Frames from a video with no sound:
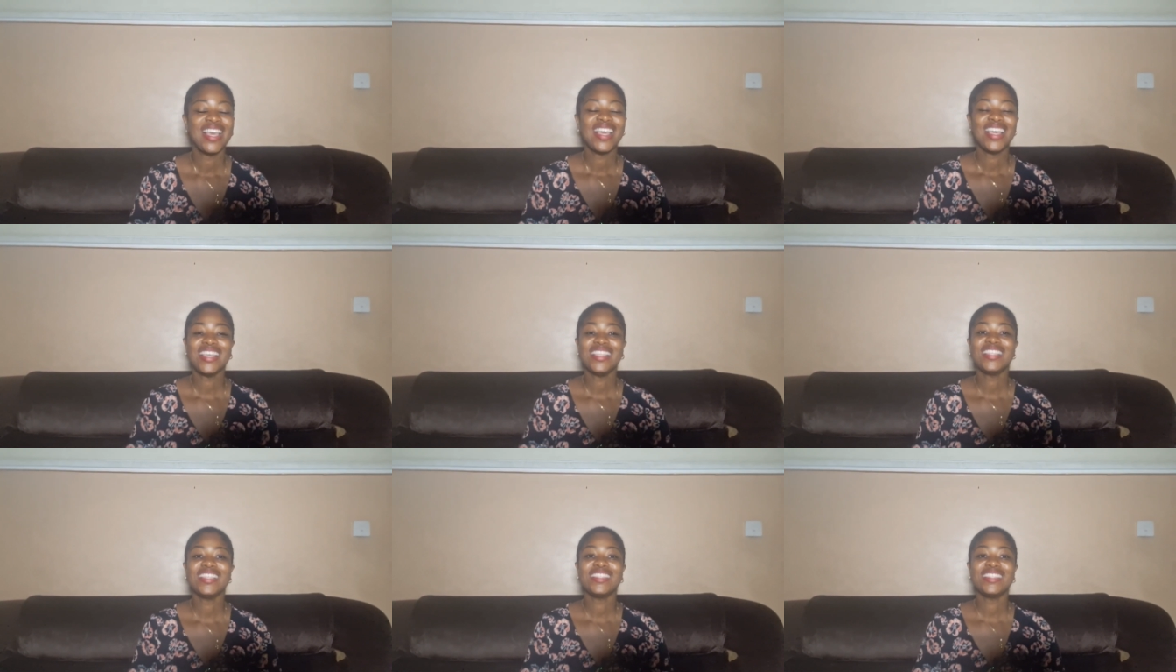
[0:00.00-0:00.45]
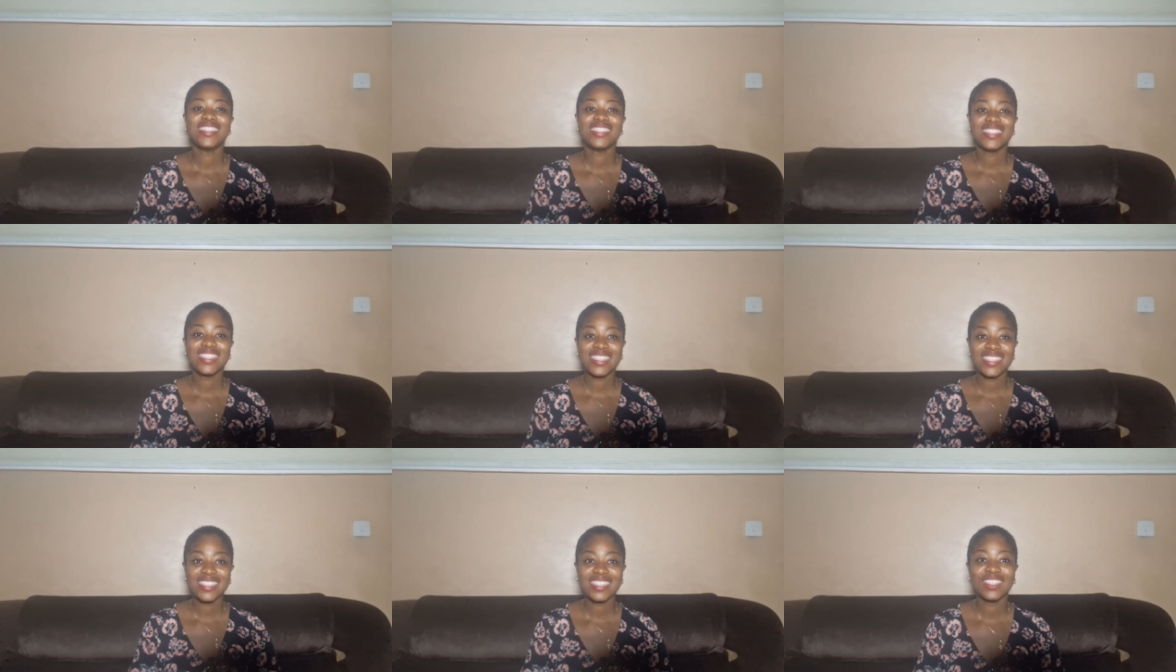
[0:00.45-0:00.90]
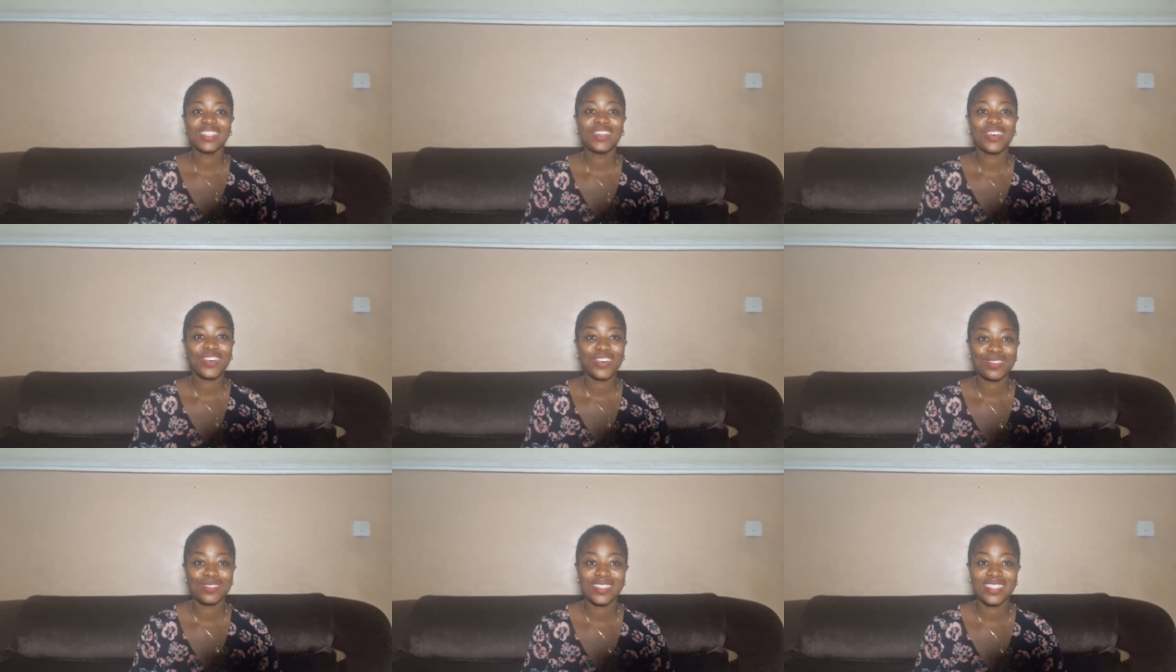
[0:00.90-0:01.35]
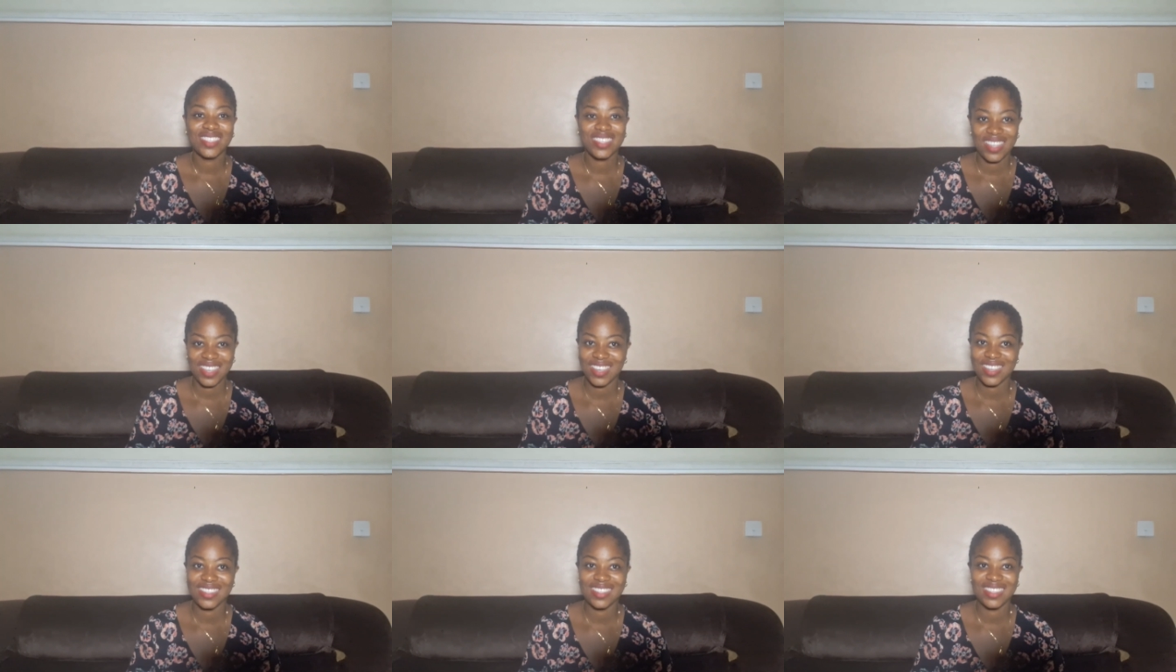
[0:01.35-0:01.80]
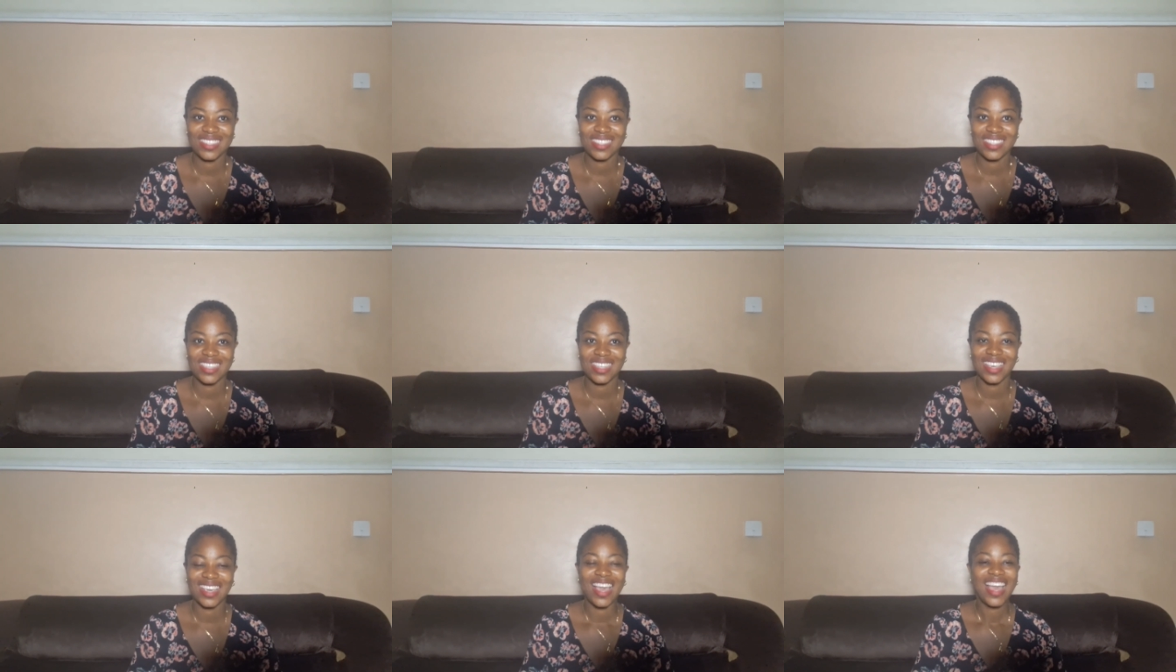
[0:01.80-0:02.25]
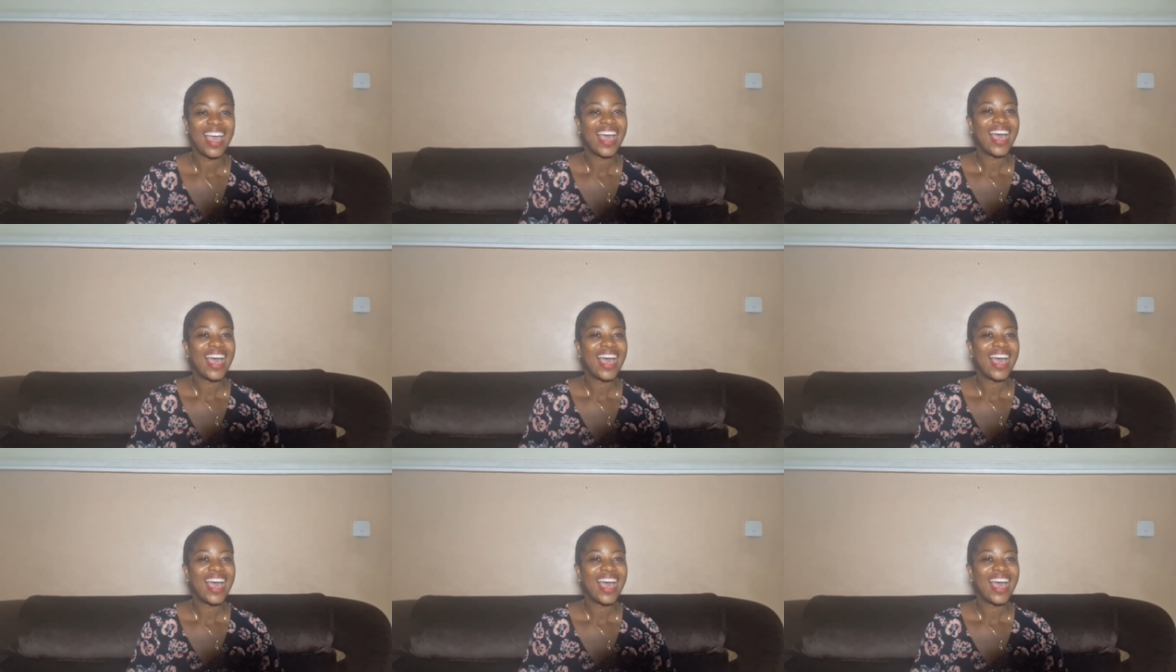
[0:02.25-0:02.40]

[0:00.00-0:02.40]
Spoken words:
in its season of scarcity.